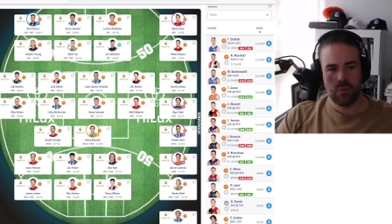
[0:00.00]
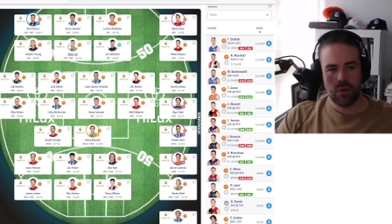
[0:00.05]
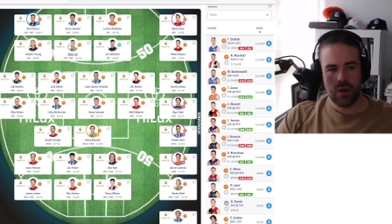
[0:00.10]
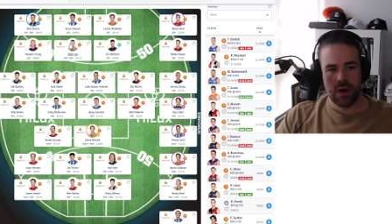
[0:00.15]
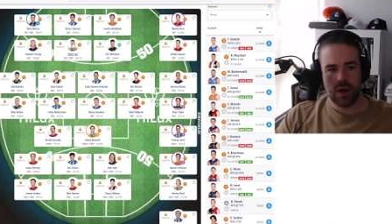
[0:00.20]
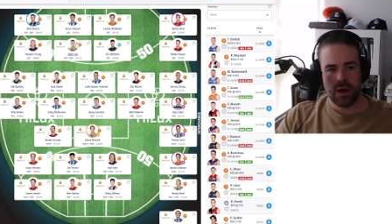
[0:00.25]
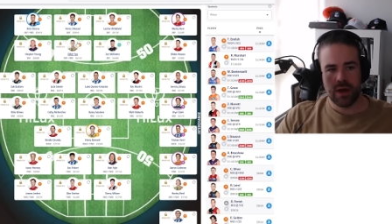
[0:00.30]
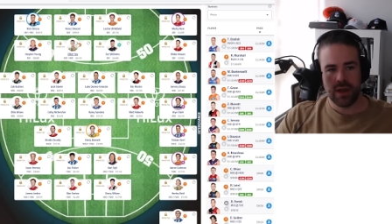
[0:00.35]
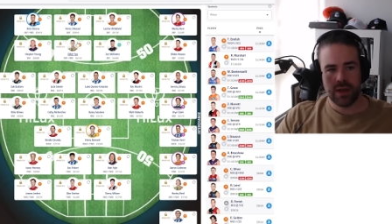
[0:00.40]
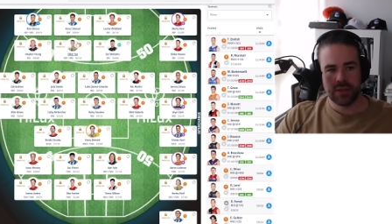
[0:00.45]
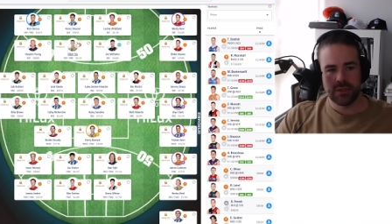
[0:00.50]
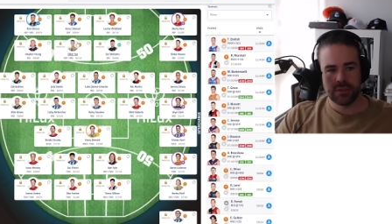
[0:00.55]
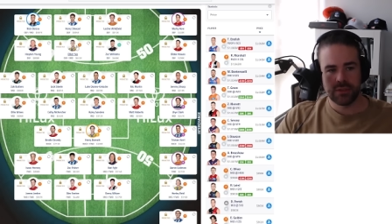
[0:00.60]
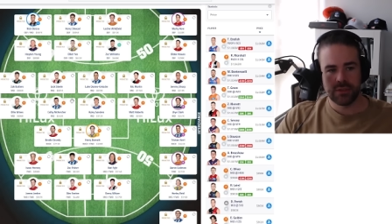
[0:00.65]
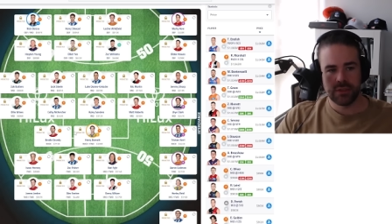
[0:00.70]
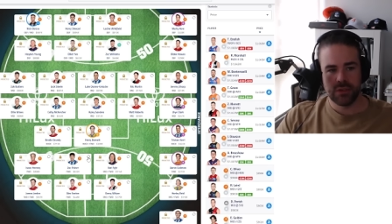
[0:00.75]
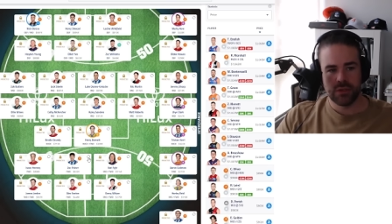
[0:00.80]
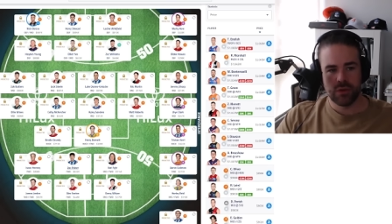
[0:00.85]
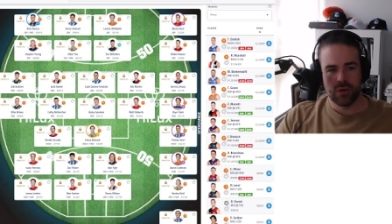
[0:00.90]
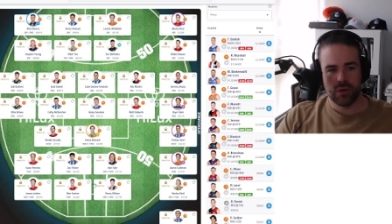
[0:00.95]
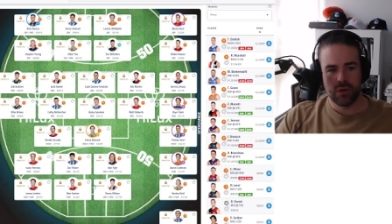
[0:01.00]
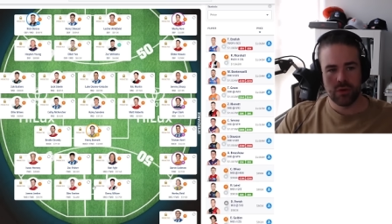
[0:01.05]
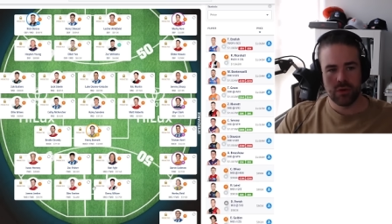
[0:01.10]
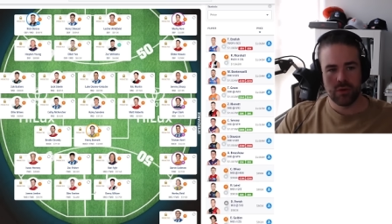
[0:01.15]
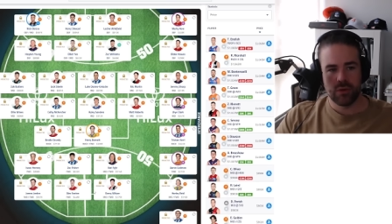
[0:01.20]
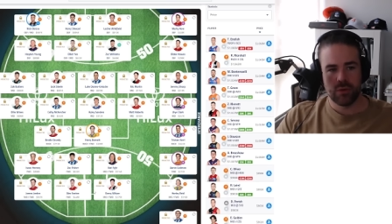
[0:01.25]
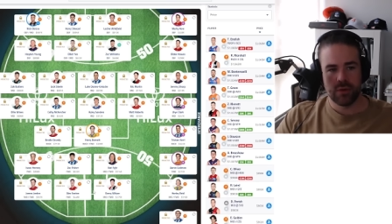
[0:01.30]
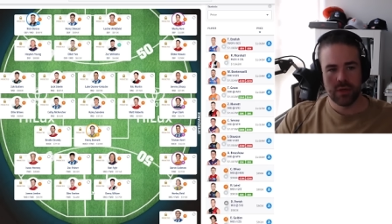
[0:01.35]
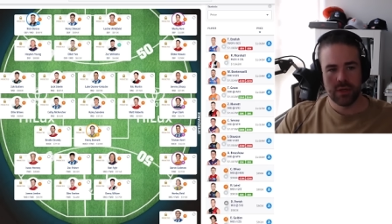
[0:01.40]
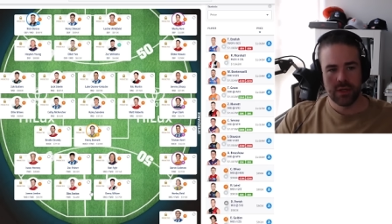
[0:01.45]
Wines,
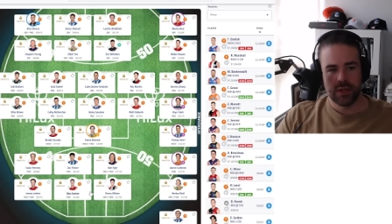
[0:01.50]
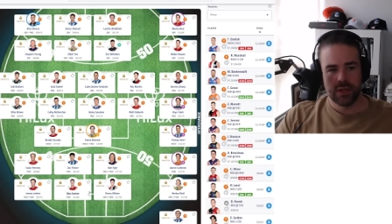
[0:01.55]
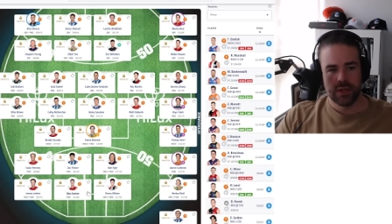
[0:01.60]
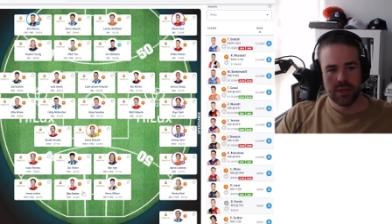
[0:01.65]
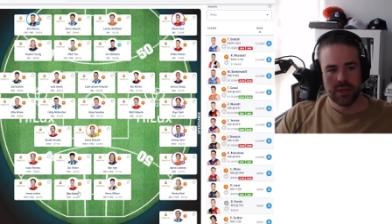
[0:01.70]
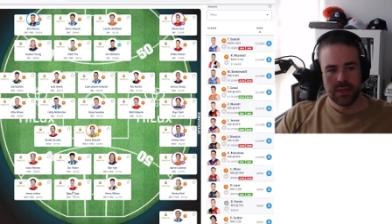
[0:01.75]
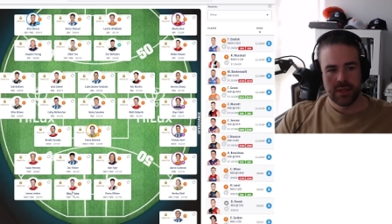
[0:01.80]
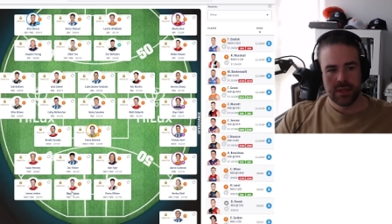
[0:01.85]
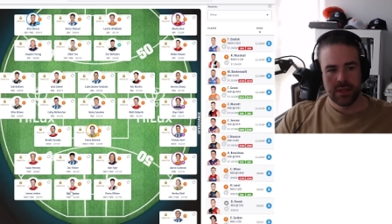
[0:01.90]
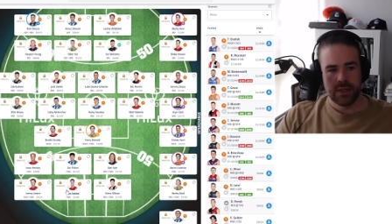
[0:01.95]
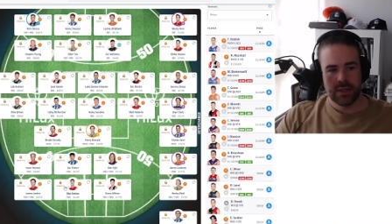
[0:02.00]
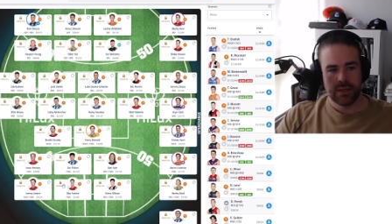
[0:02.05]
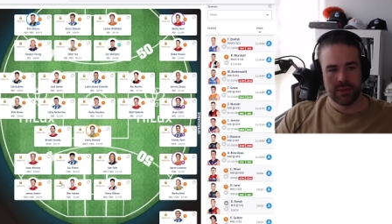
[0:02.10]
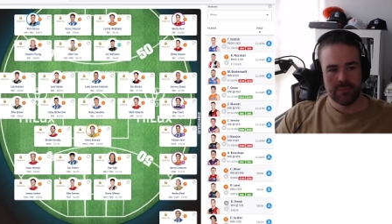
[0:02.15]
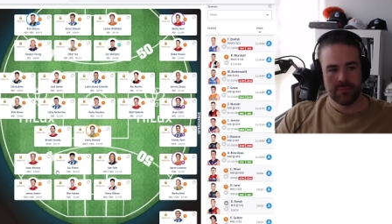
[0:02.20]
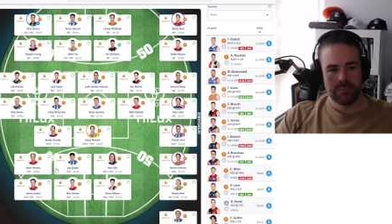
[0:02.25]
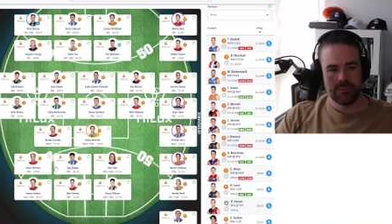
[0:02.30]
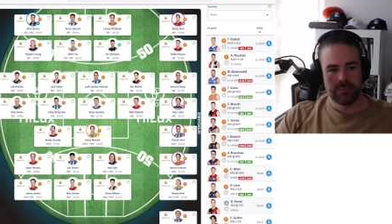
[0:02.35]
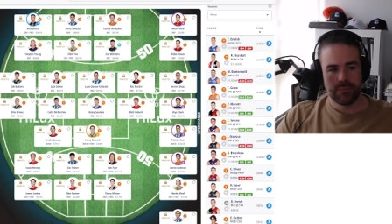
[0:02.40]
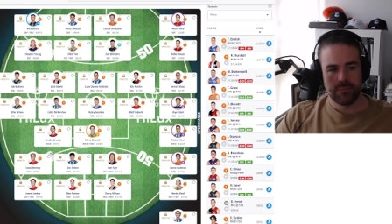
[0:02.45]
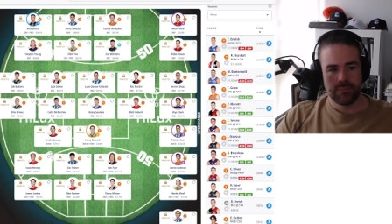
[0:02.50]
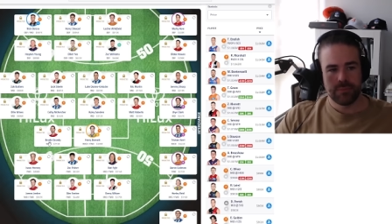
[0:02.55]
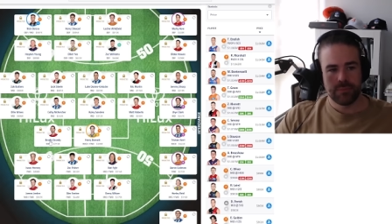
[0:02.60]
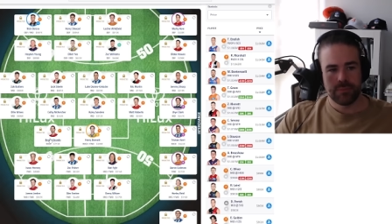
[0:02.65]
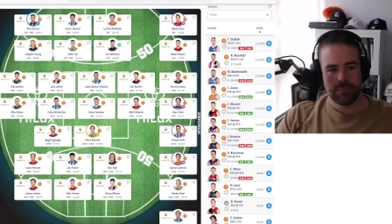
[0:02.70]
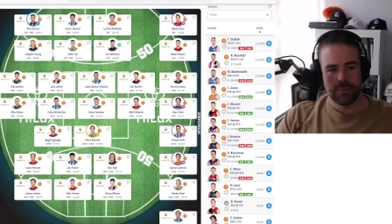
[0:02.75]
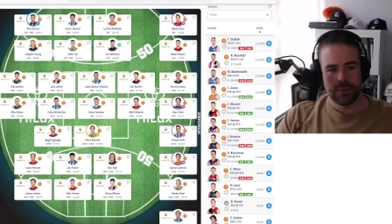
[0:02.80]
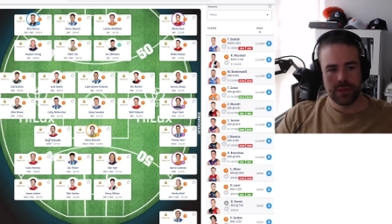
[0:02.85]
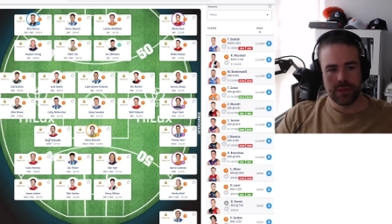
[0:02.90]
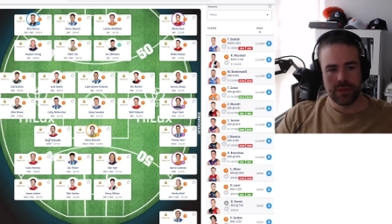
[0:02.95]
Yeo, uh,
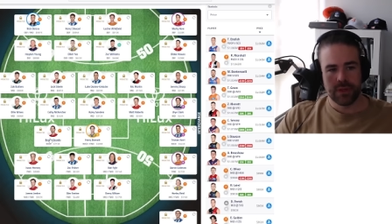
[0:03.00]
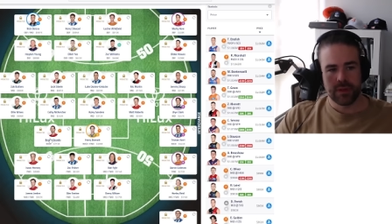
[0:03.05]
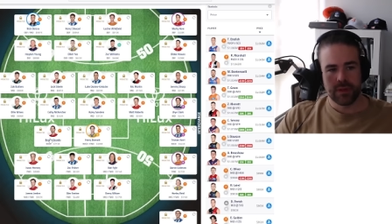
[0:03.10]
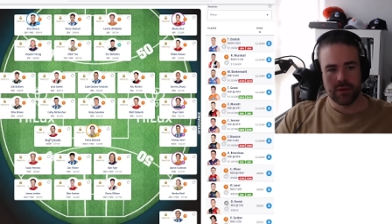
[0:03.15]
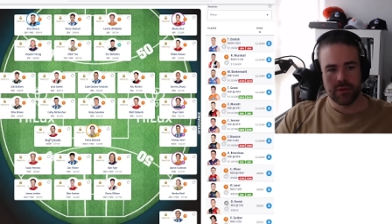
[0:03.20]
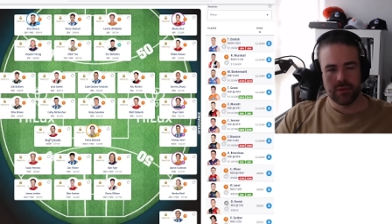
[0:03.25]
uh,